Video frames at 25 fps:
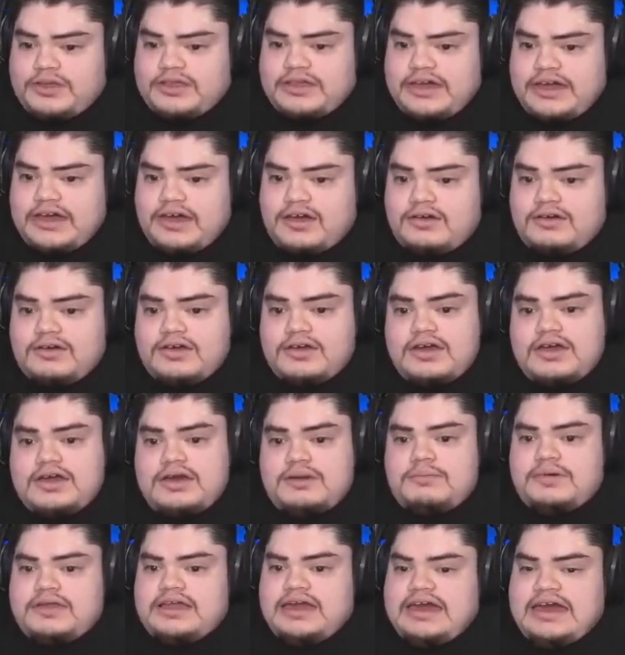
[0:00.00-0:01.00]
now,
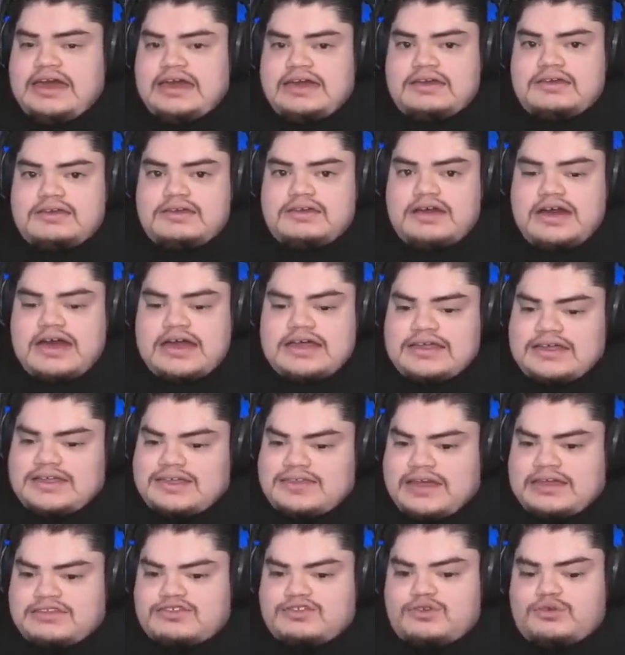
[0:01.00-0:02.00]
but hey, I needed
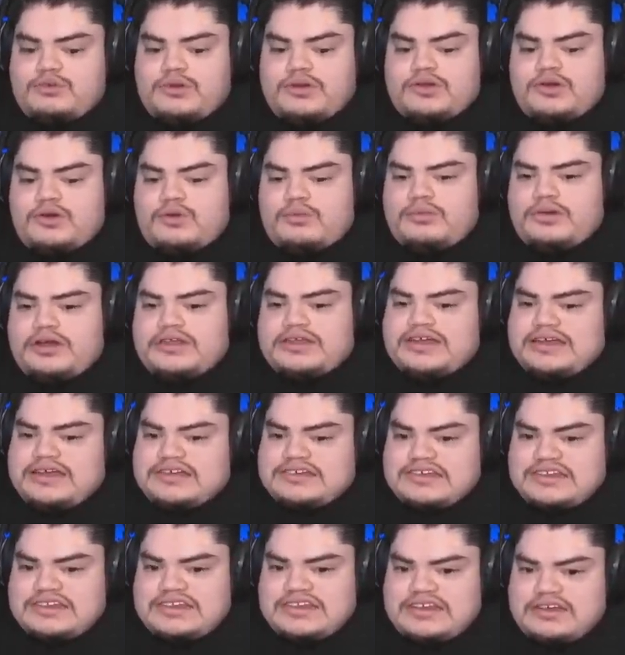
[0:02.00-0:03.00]
that two-run home run. Get
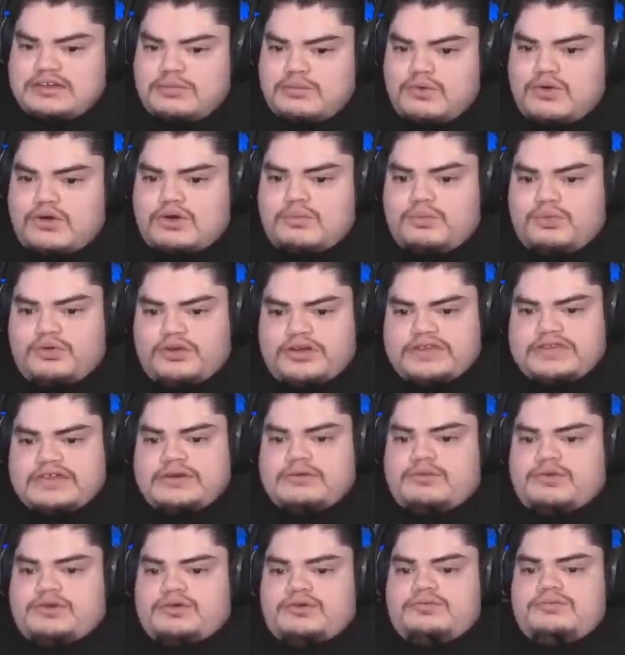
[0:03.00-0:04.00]
us a little more
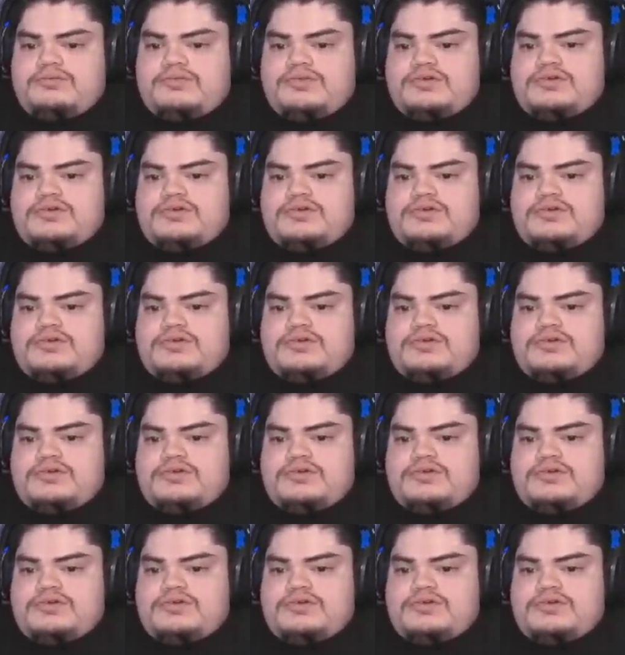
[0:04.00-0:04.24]
breathing room.